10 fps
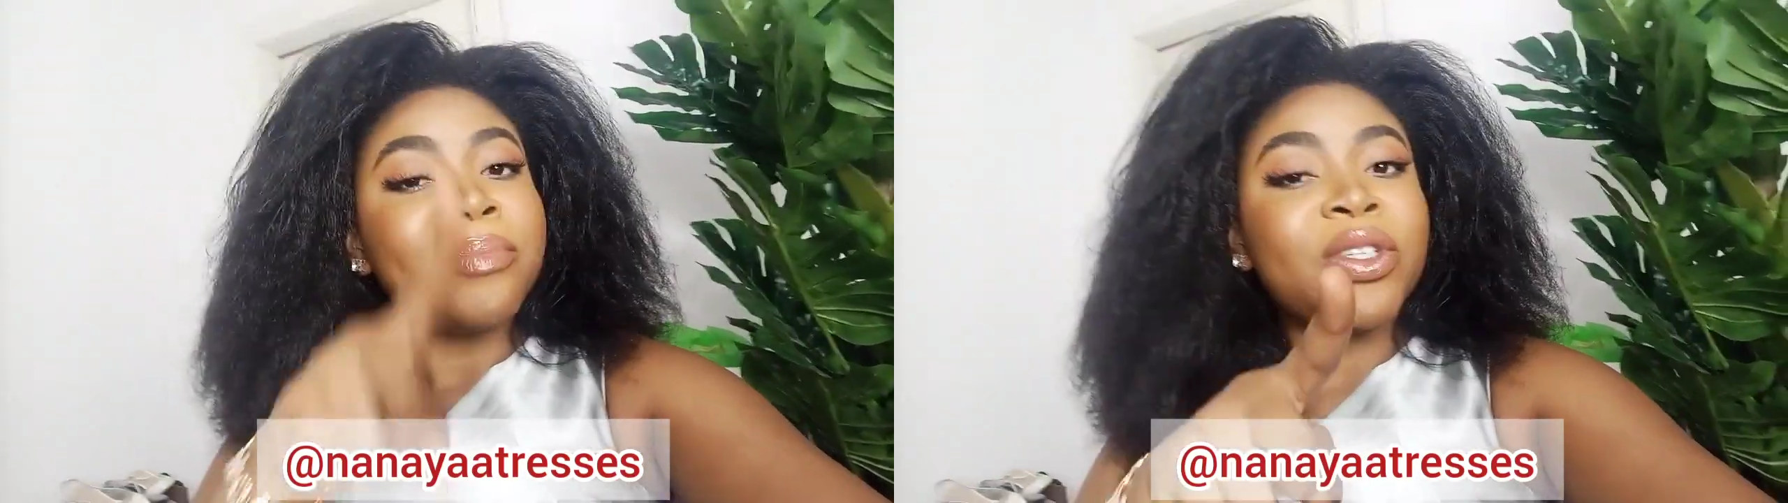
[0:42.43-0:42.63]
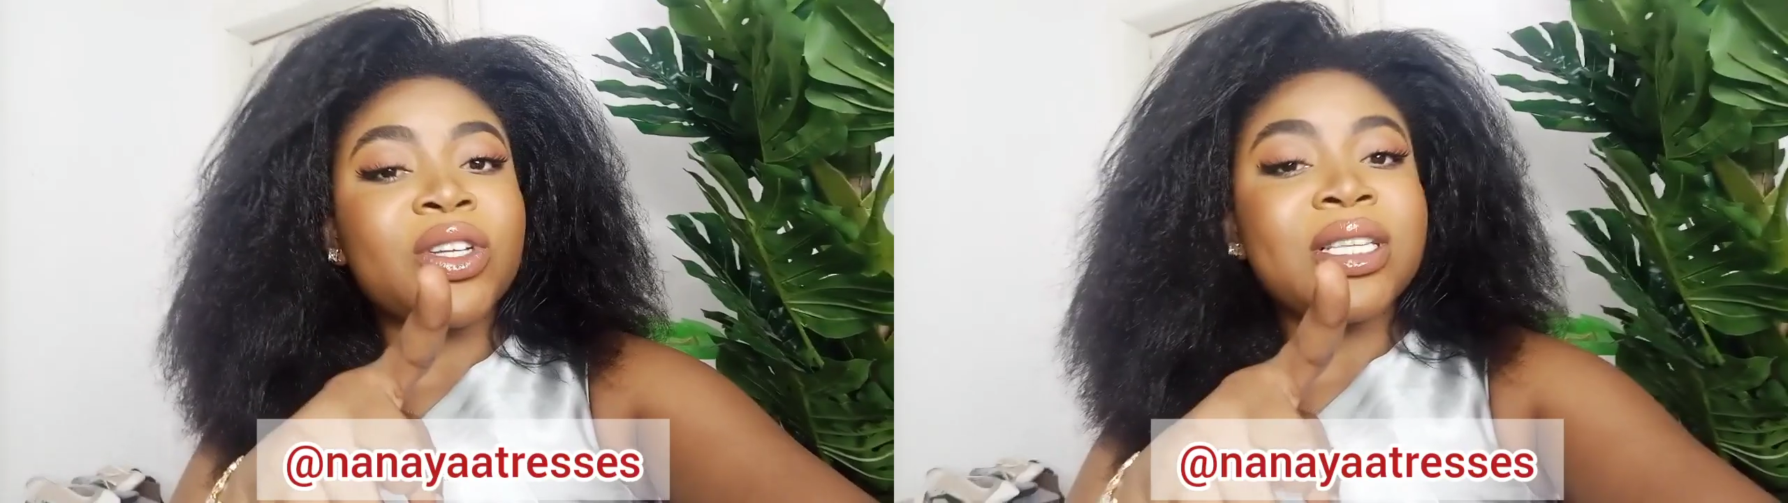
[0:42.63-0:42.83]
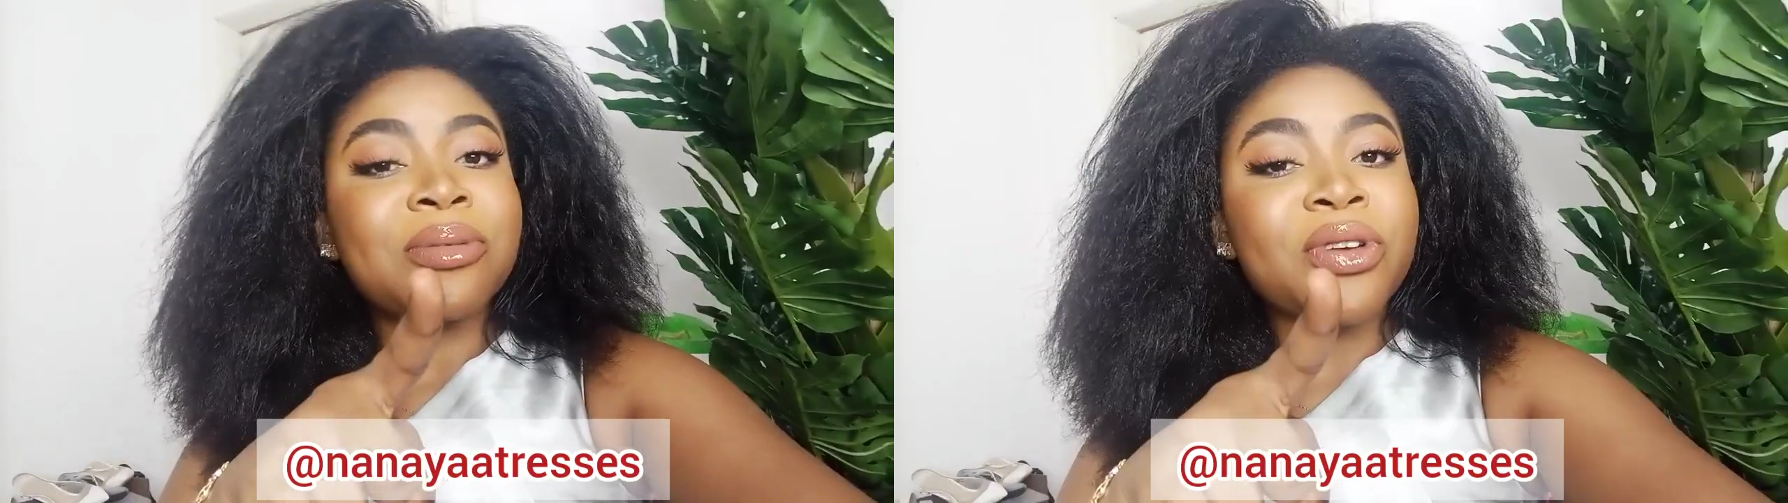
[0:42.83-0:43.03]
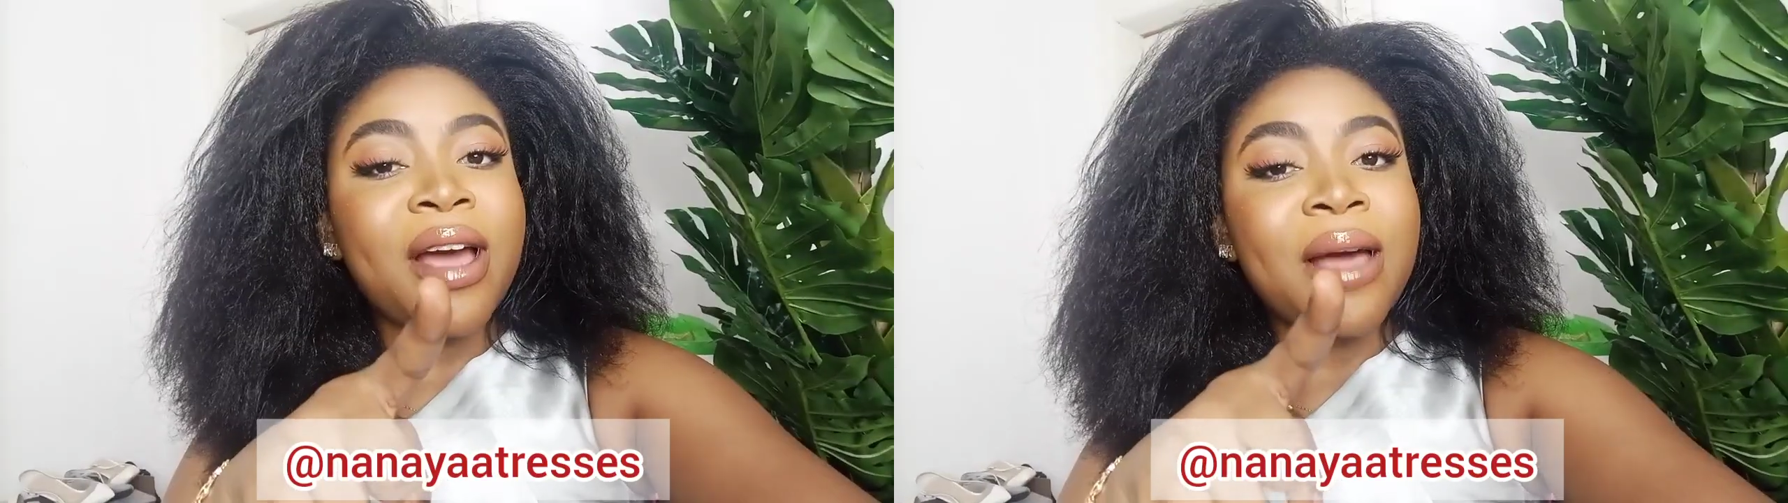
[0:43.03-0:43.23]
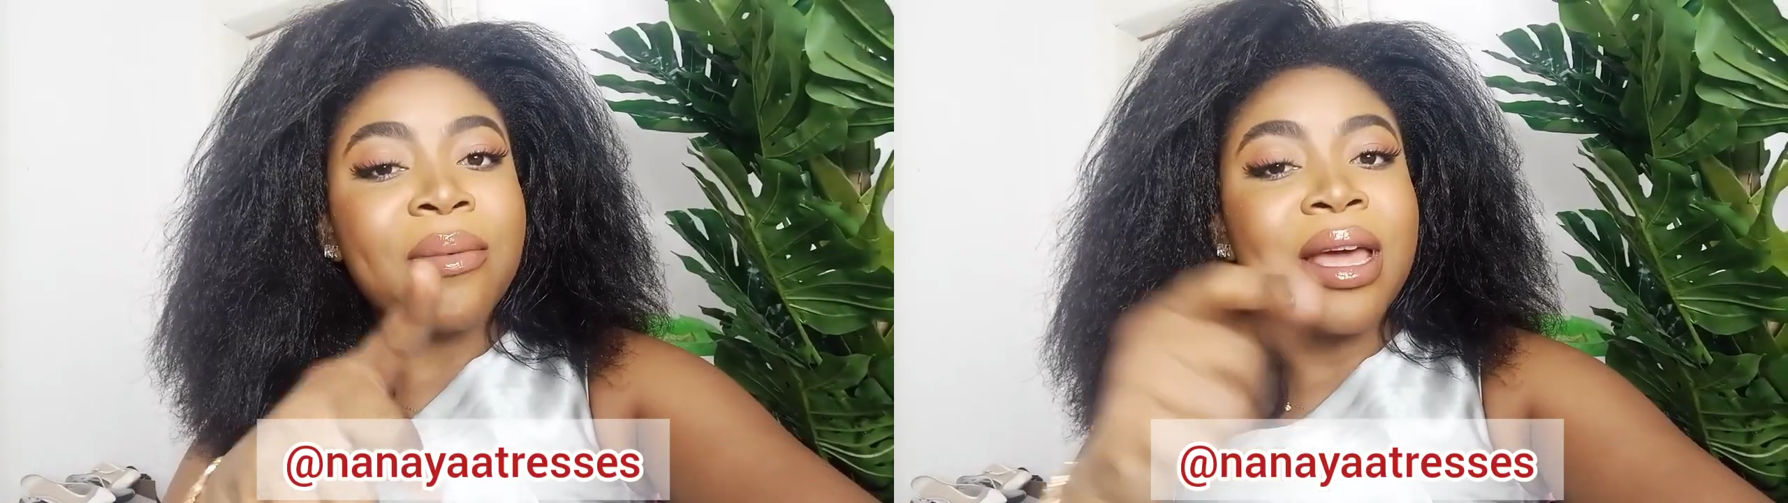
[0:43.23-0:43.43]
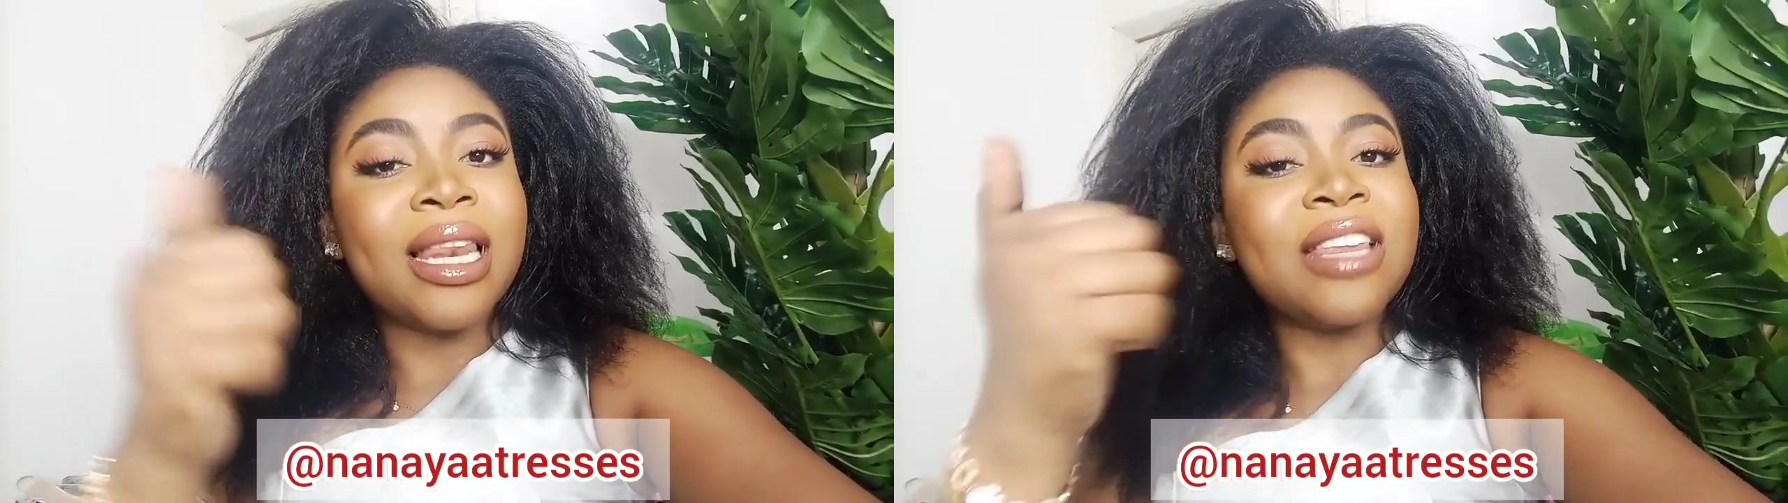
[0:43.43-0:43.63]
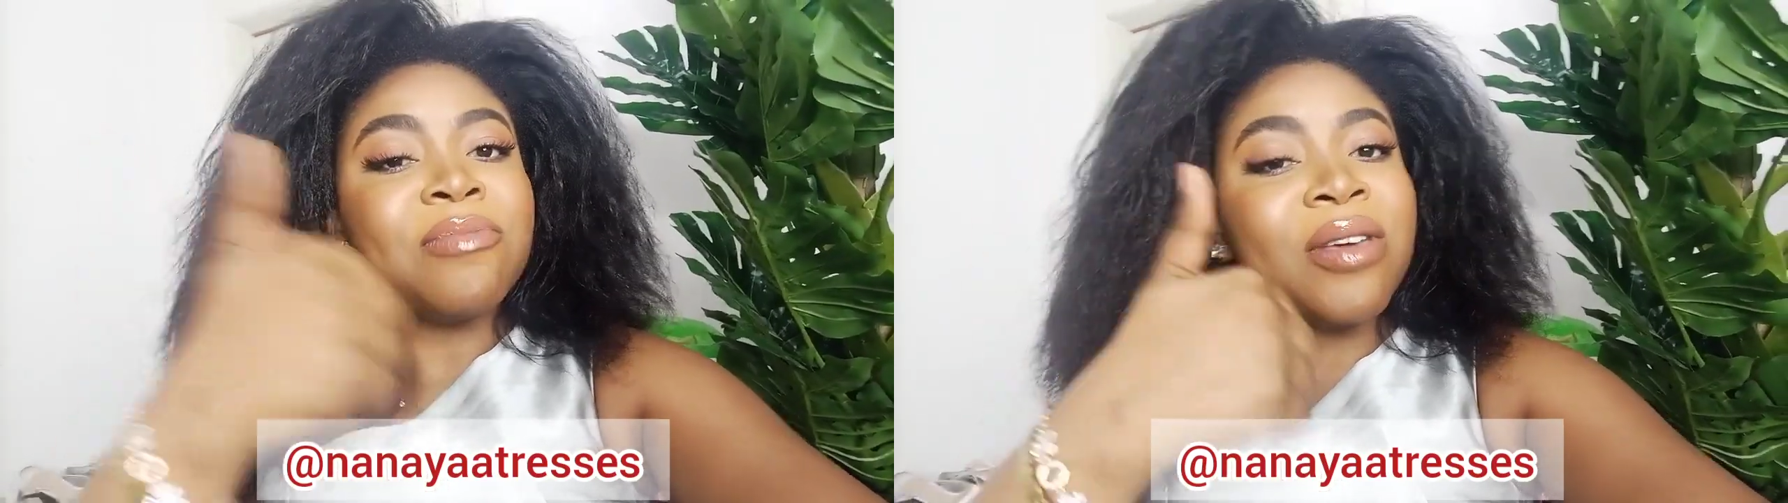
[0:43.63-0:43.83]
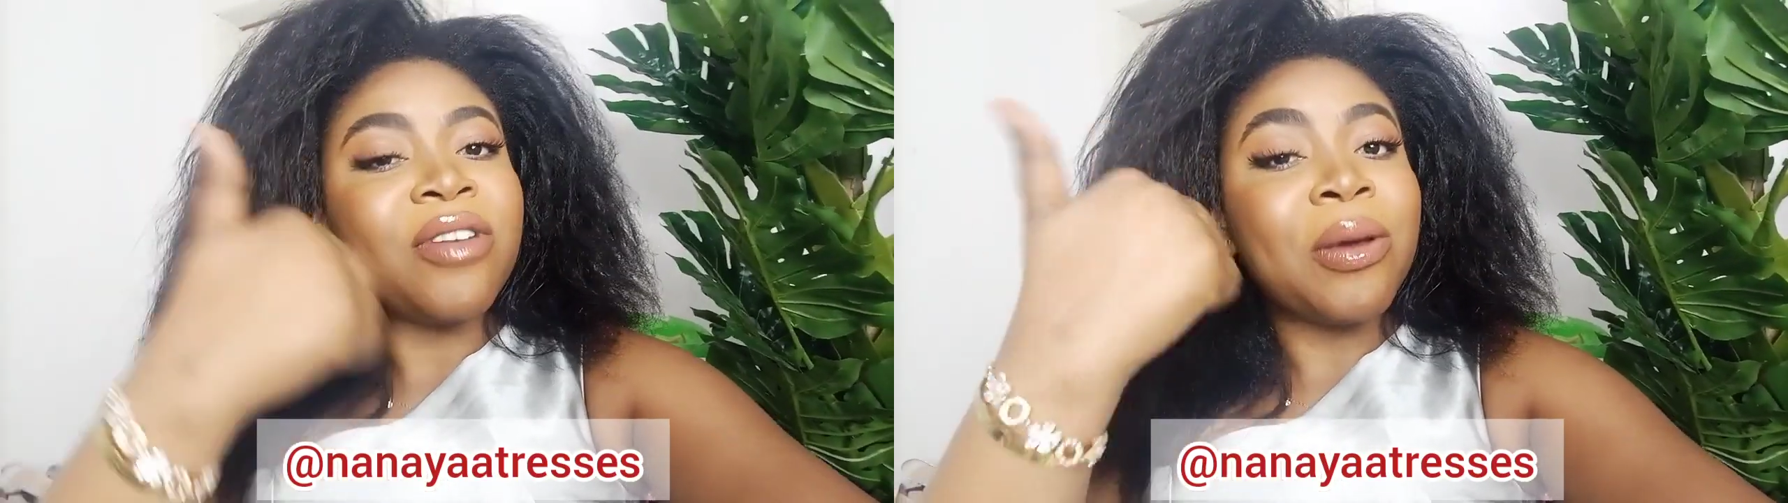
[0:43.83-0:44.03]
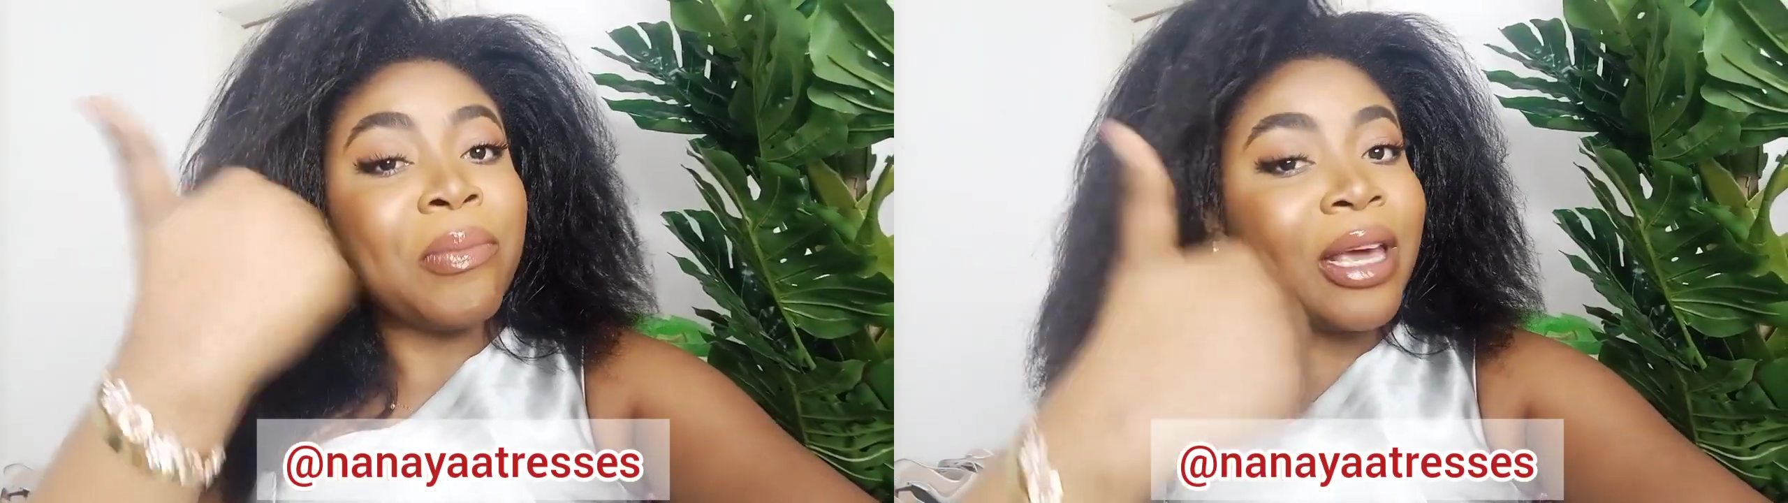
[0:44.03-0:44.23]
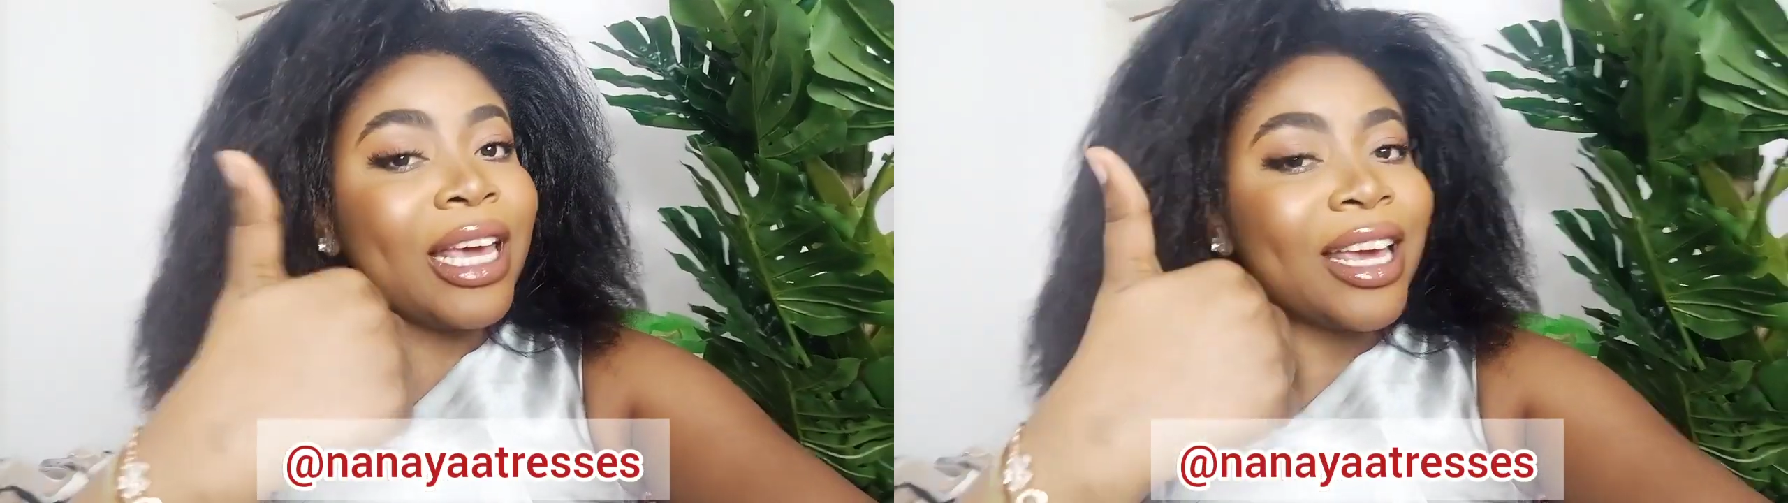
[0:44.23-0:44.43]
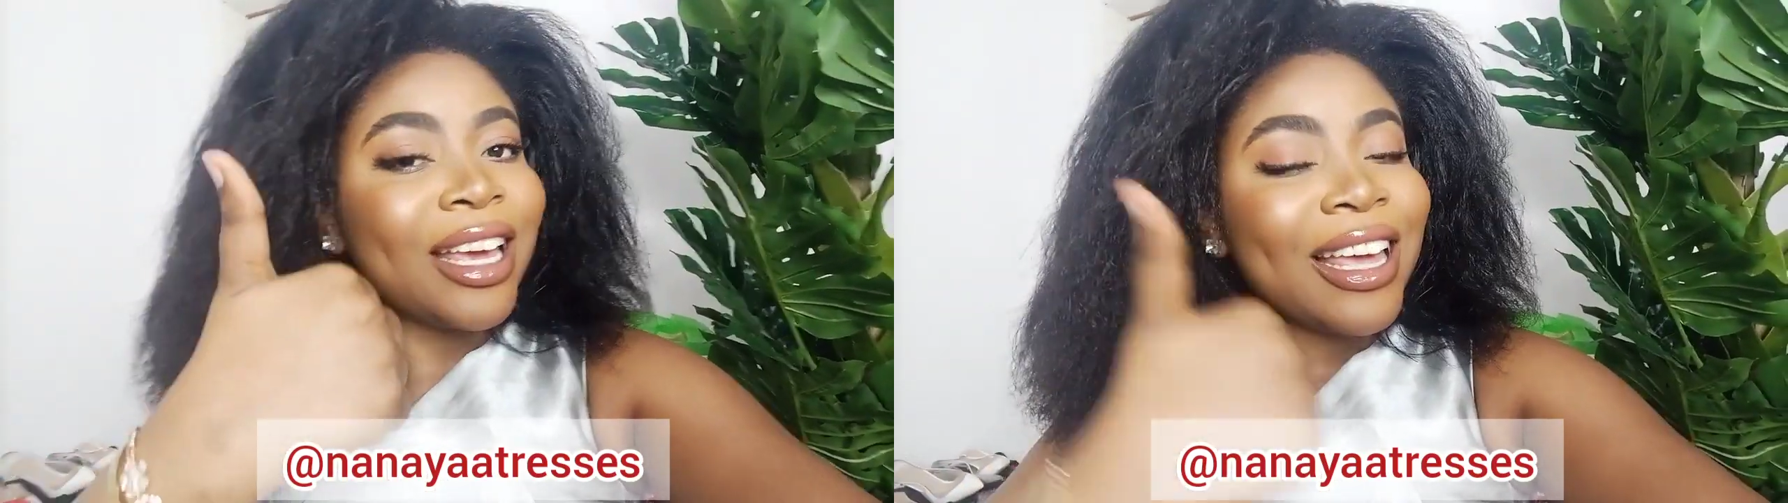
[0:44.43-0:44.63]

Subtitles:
Be sure to subscribe and leave me a very big